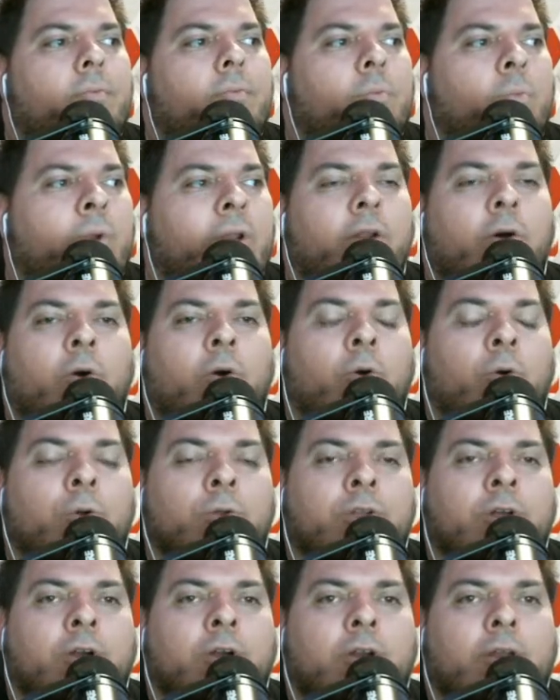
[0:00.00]
We did a whole
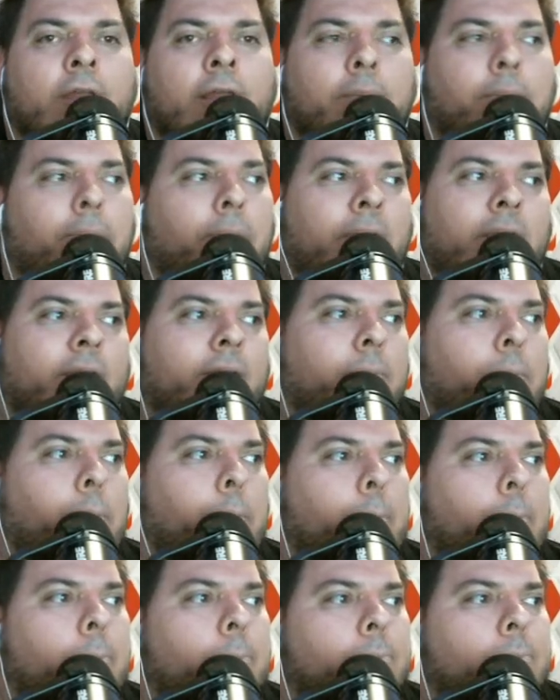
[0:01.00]
dark campaign.
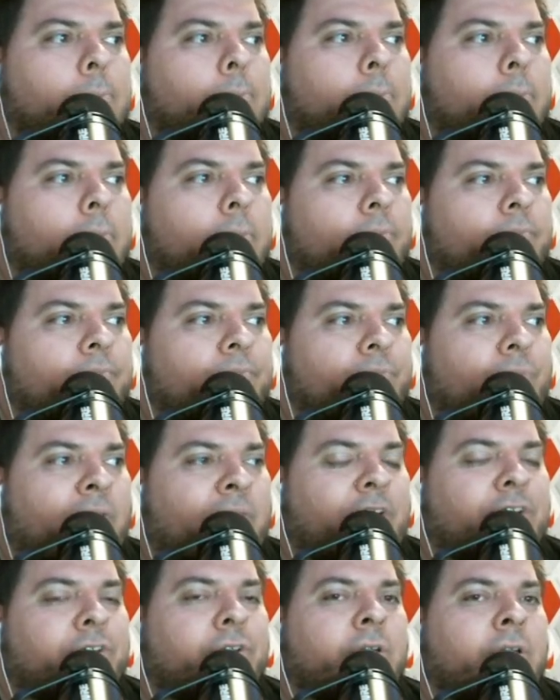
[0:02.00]
I've
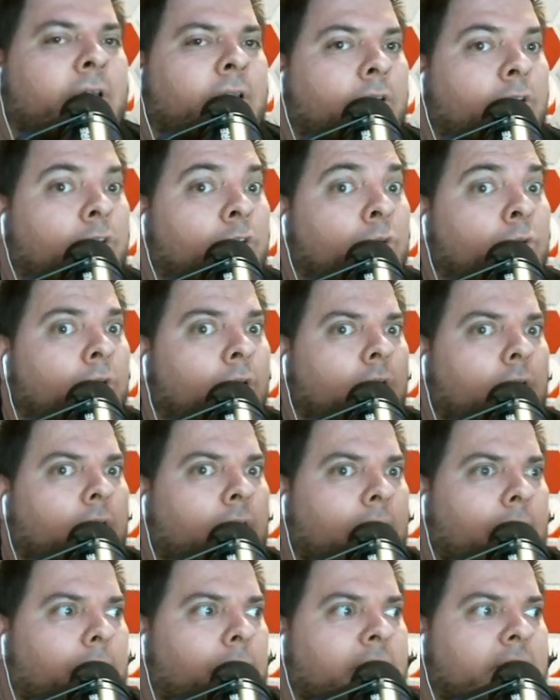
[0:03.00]
actually done 2 dark
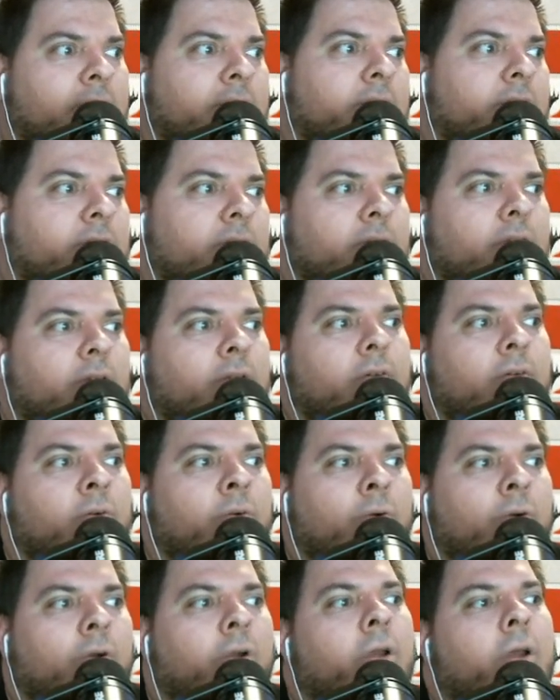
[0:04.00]
campaigns,
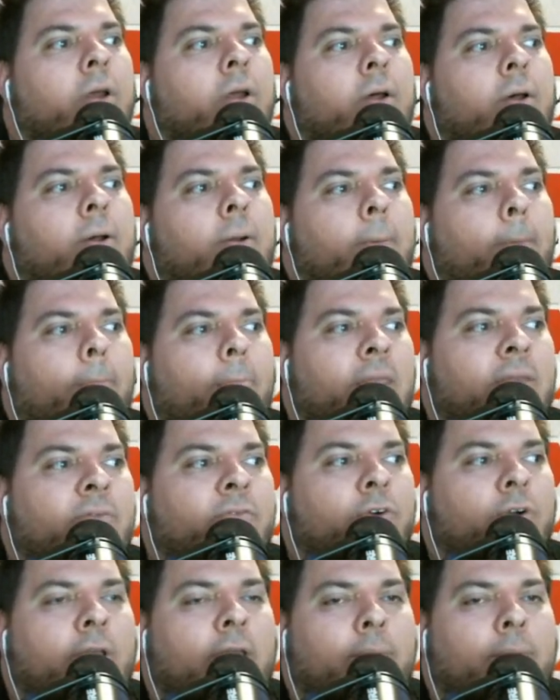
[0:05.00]
or
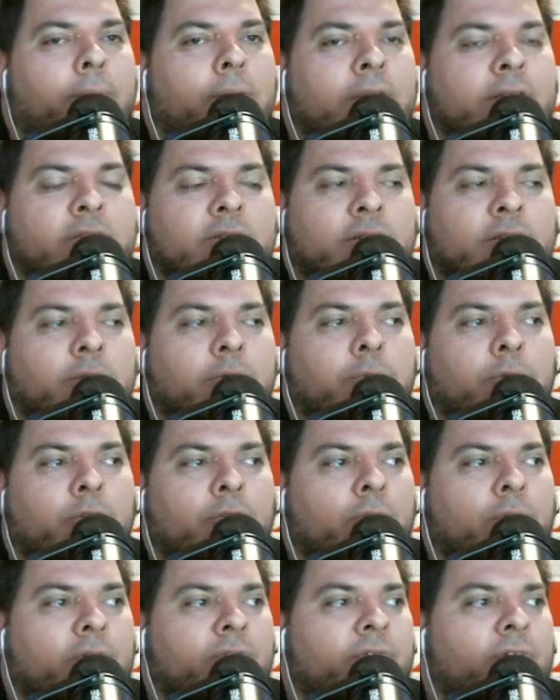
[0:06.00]
evil campaigns, and they were both
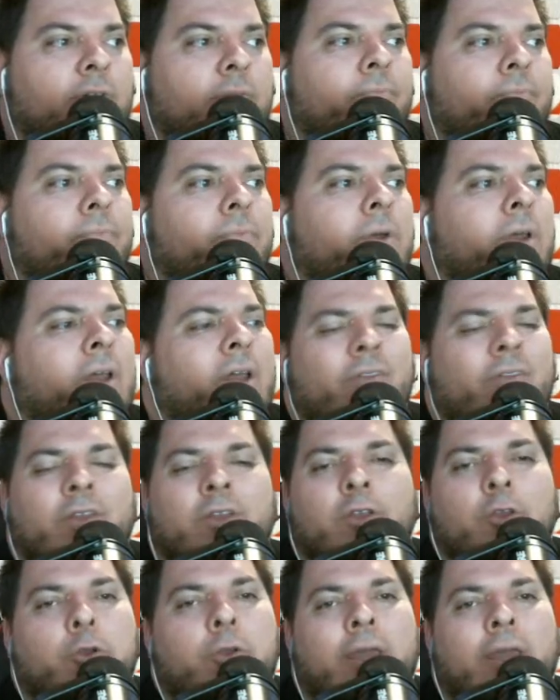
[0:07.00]
really fun.
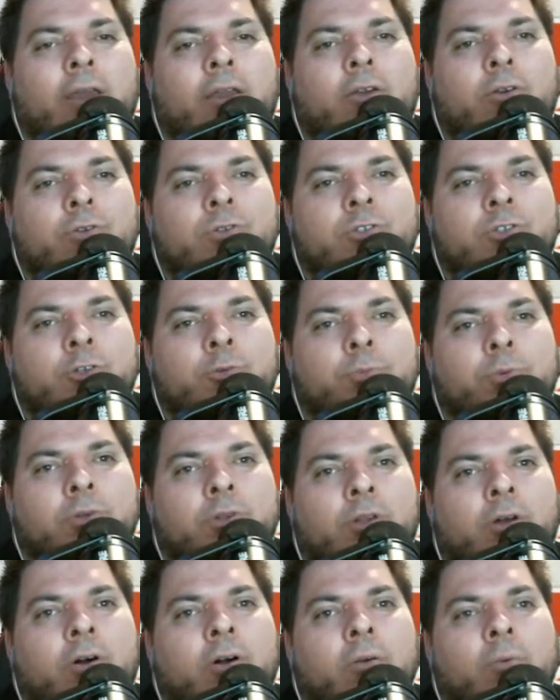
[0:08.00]
You can't go super
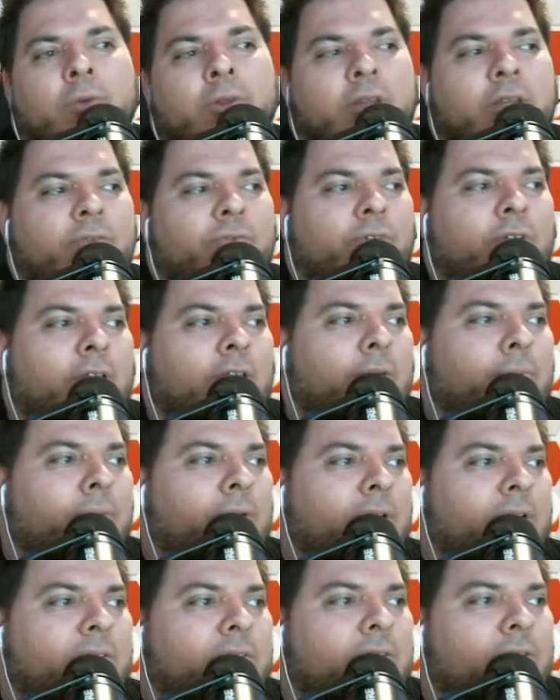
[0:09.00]
long with evil
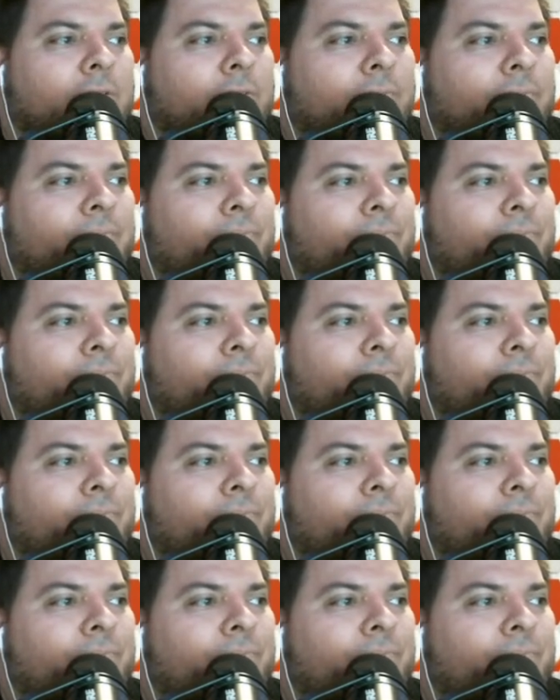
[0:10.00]
campaigns, though.